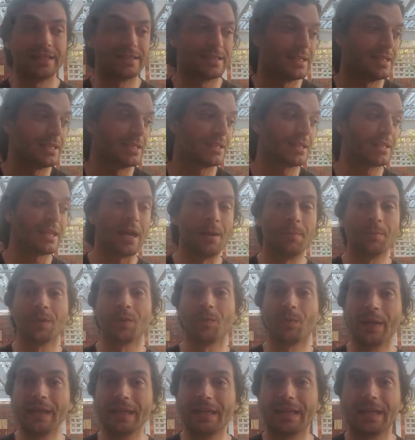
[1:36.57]
And then come the
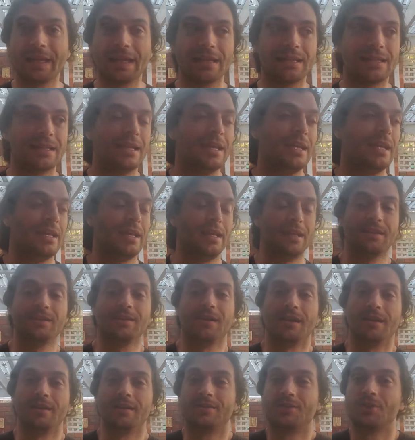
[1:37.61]
weekend, you know,
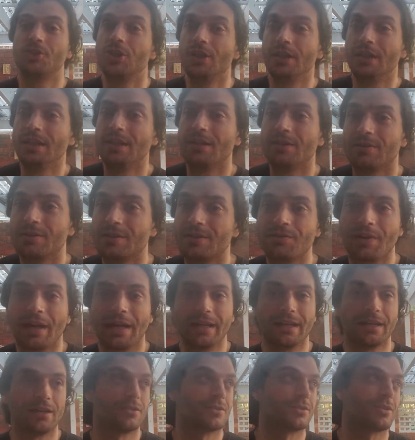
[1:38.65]
it's shitty or it's
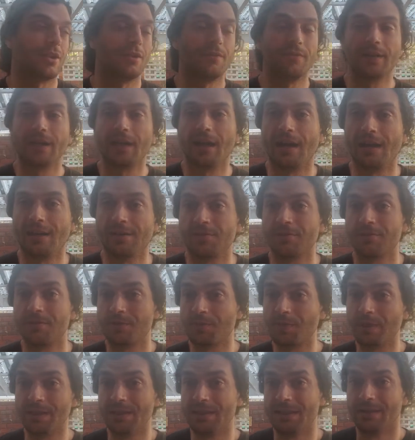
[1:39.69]
raining or it's overcast or it's
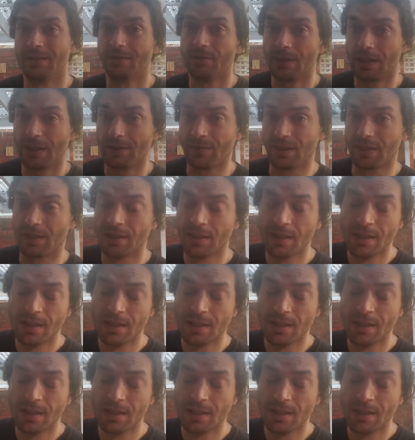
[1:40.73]
windy or whatever.